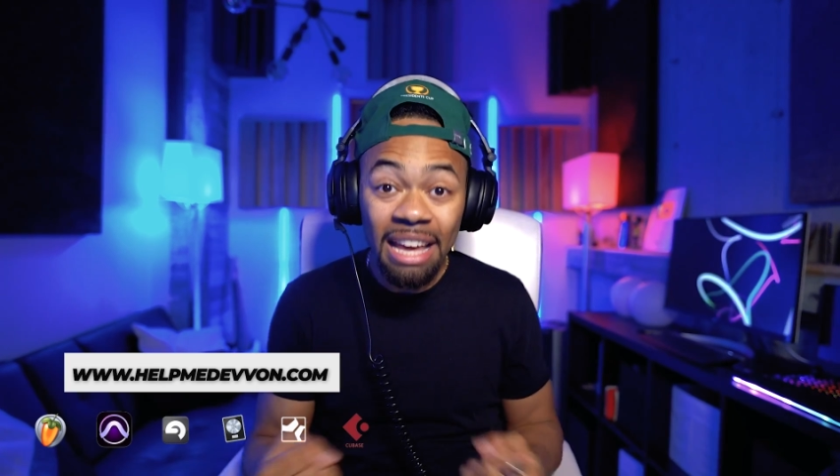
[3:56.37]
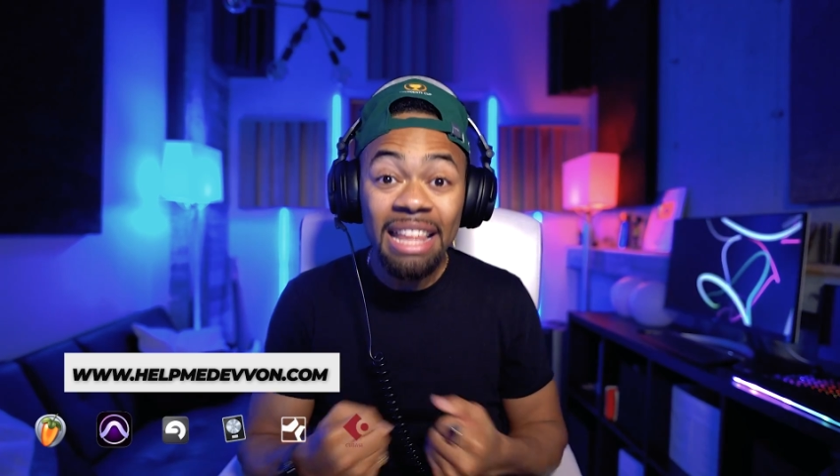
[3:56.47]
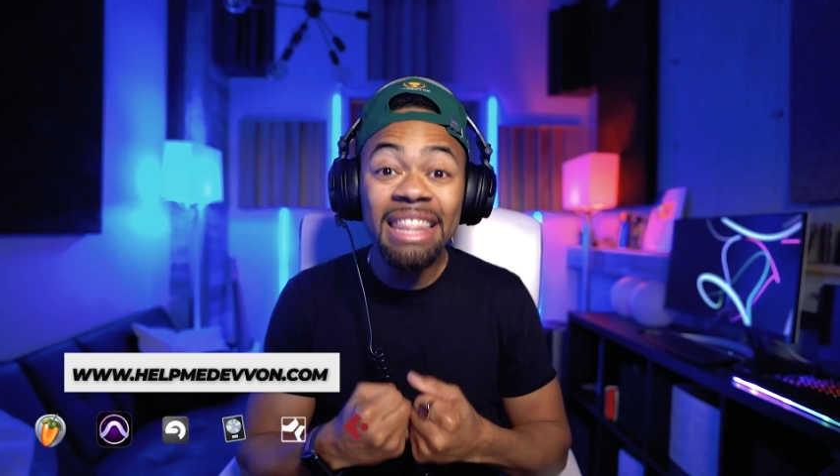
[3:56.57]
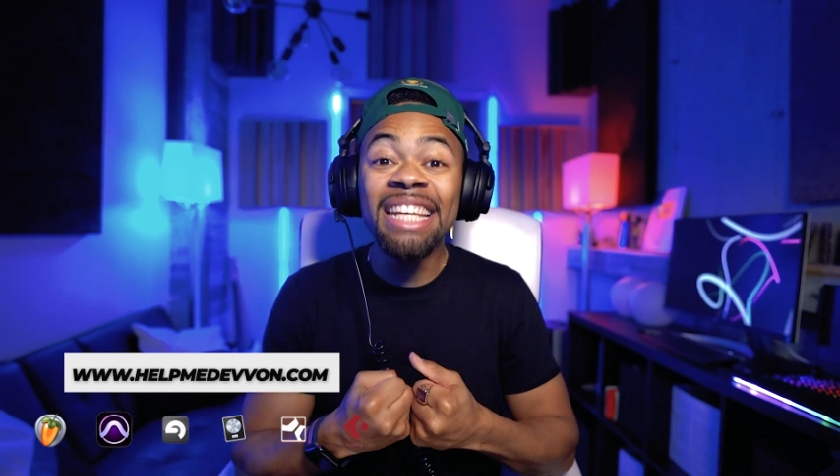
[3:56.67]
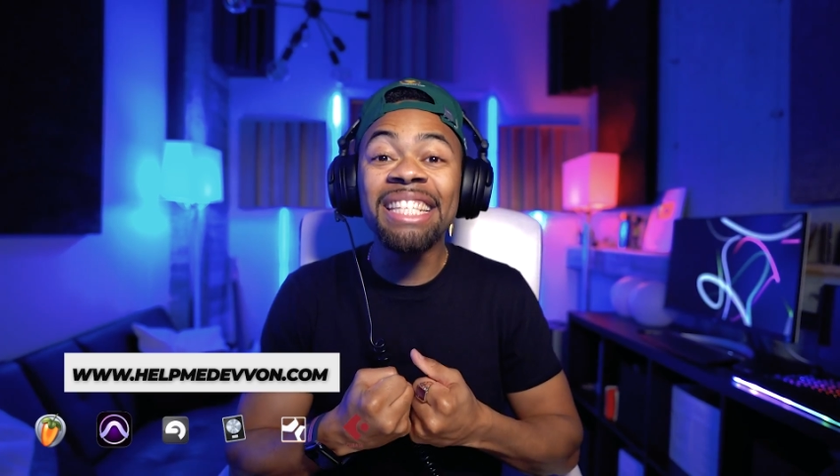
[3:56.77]

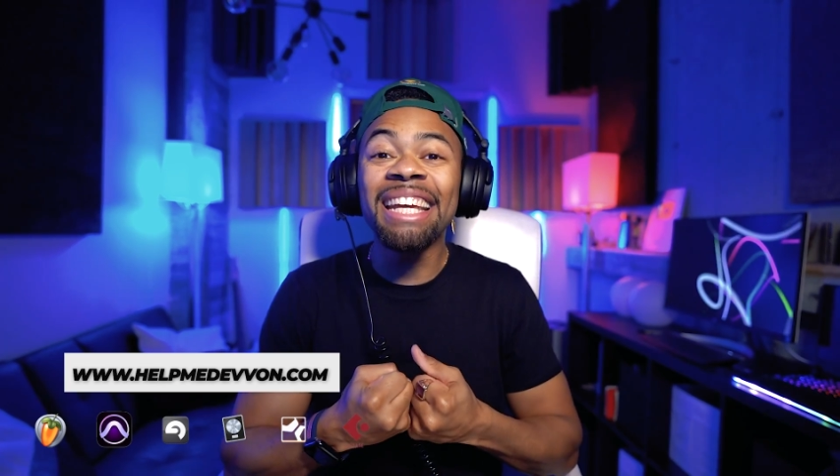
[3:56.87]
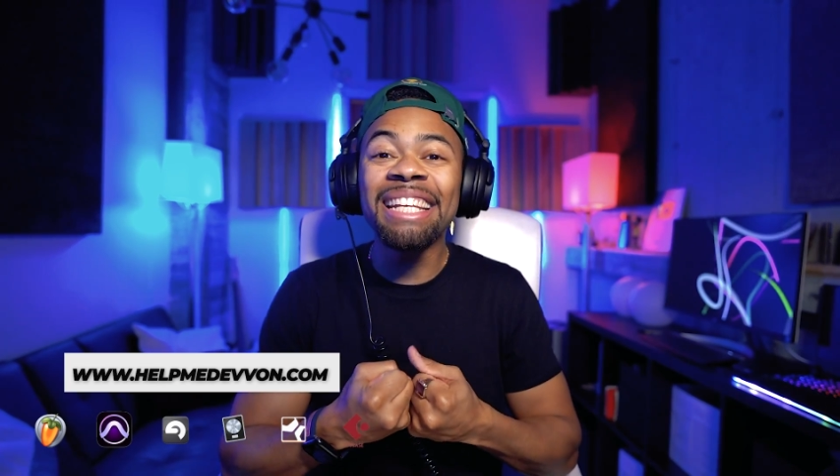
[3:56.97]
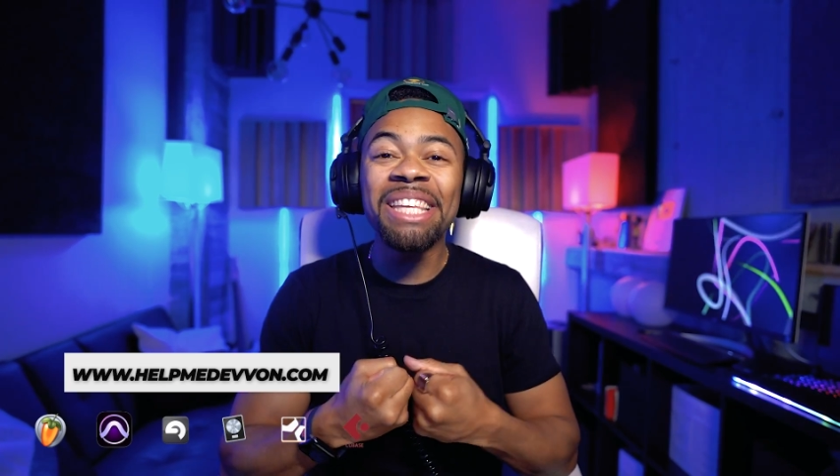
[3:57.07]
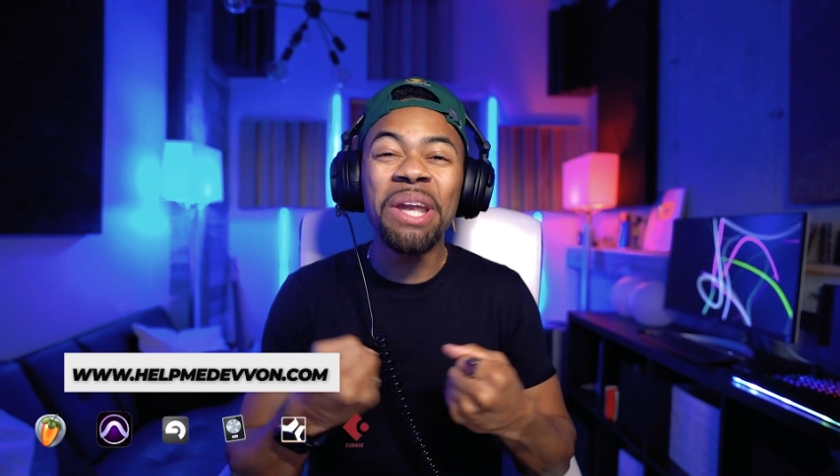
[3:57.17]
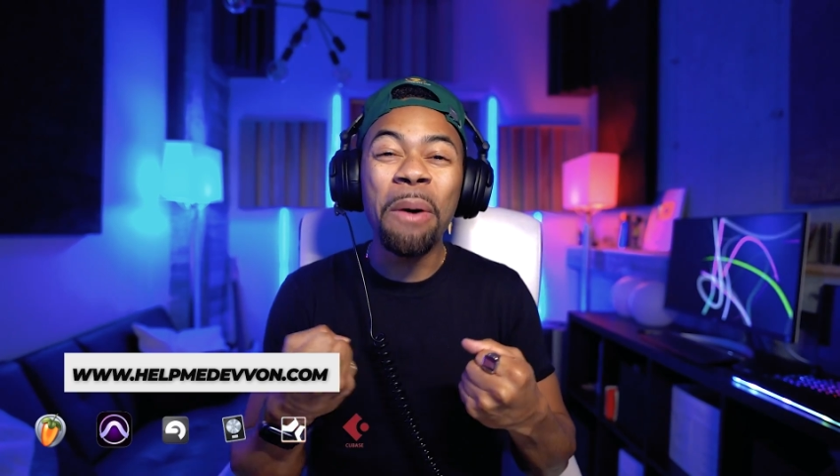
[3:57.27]
This is
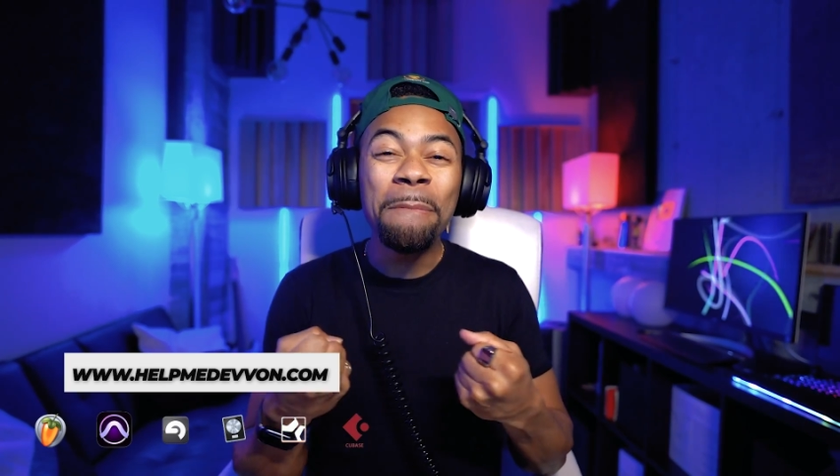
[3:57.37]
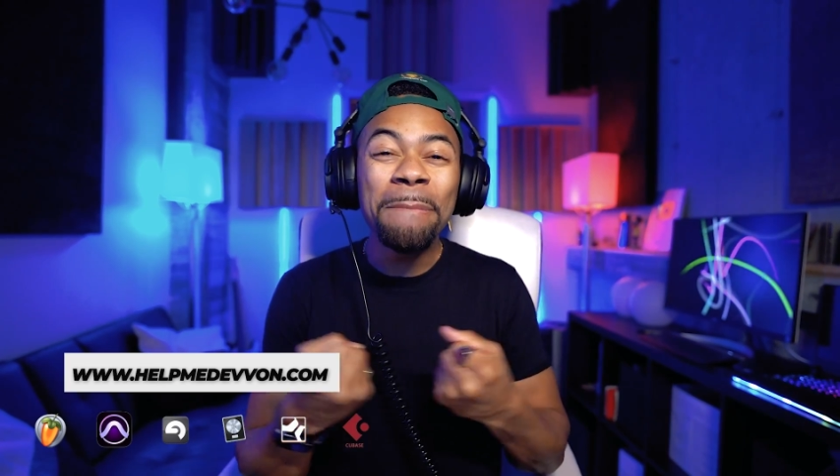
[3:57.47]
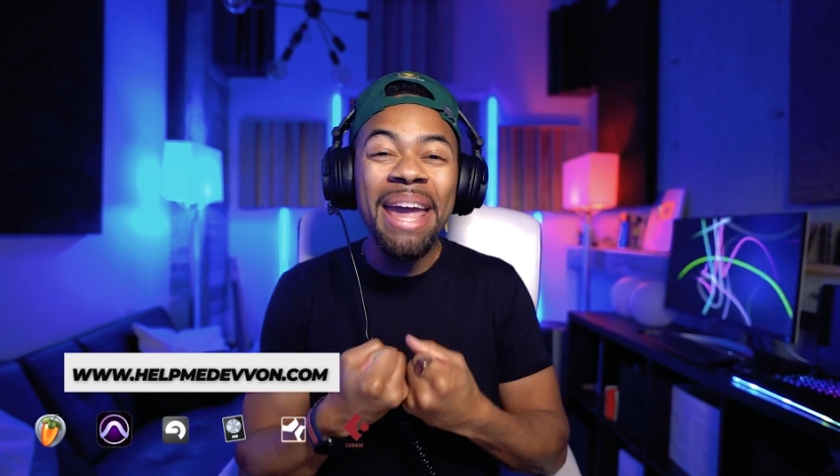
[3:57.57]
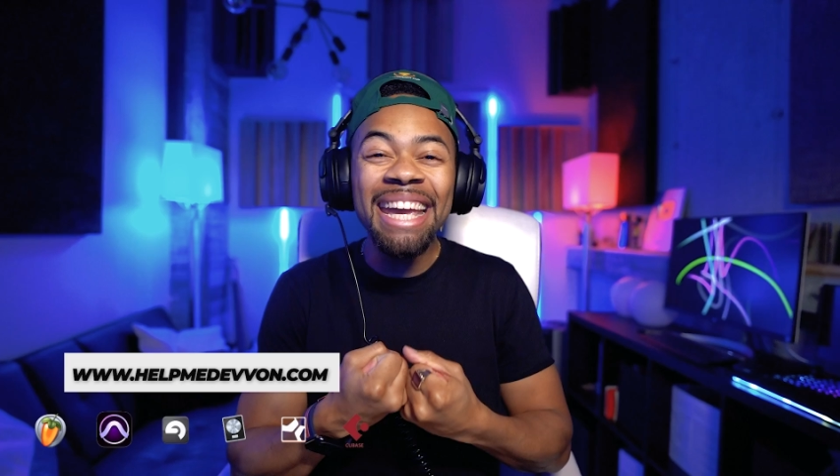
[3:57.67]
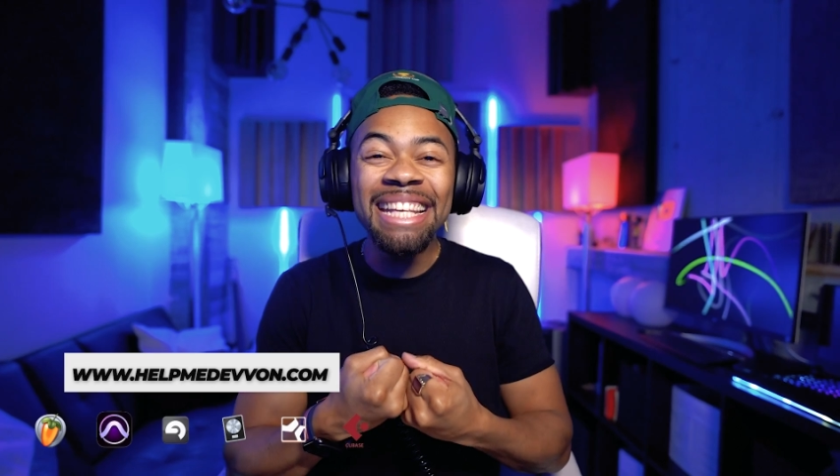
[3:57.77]
an
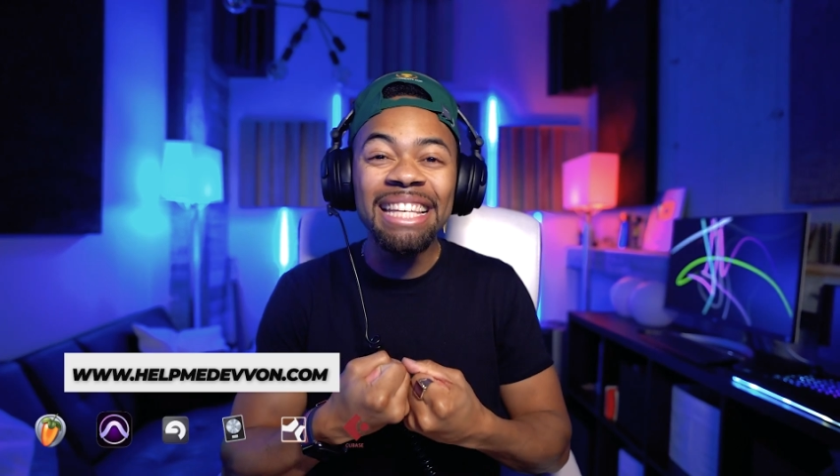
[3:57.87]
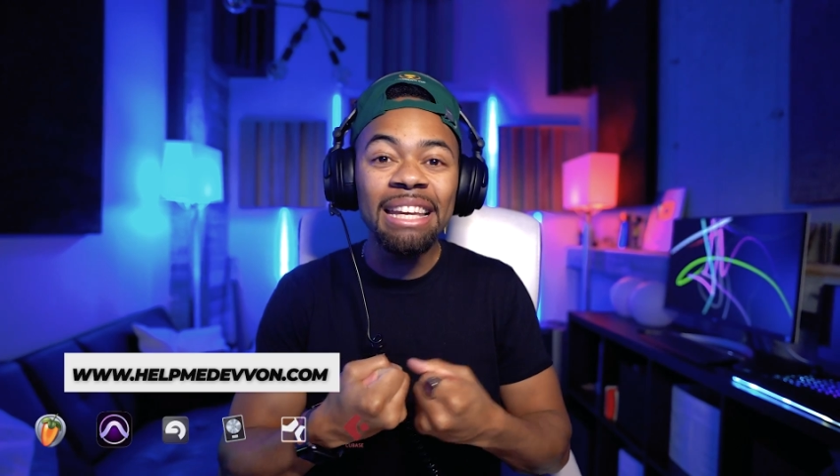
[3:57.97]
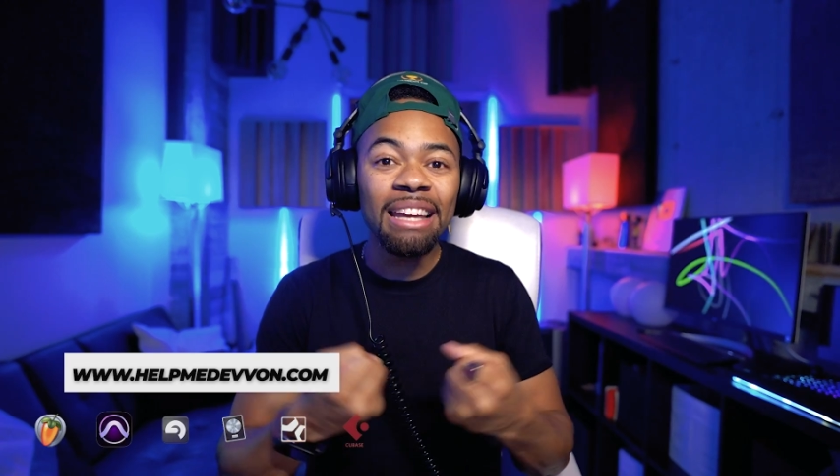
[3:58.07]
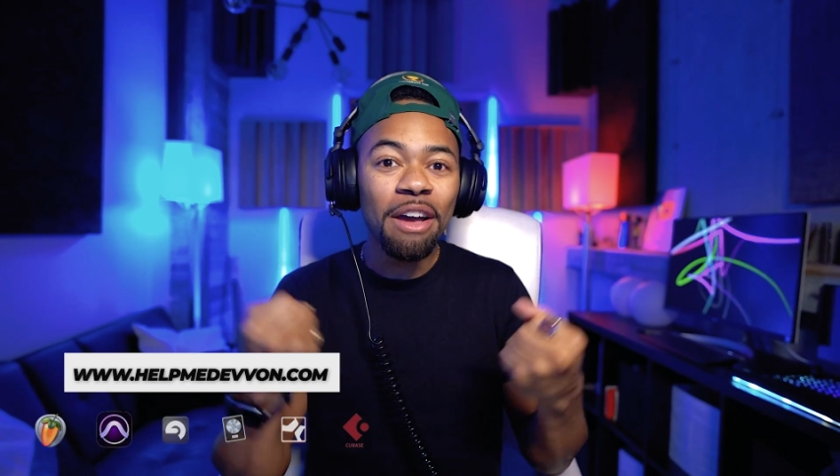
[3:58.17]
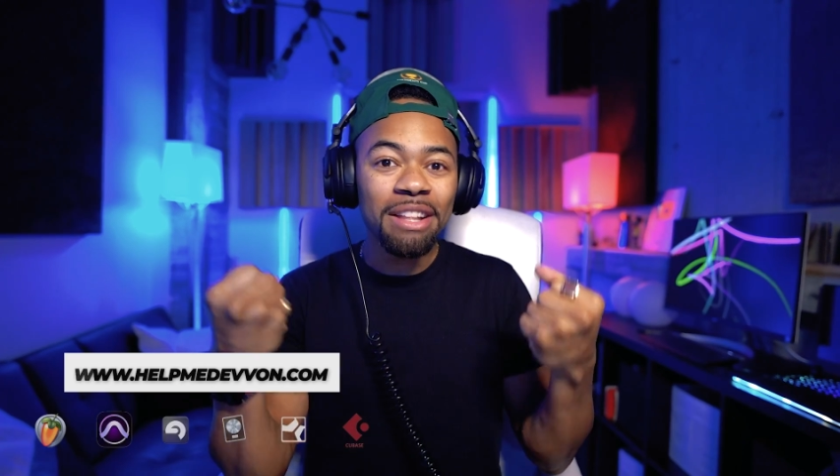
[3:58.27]
amazing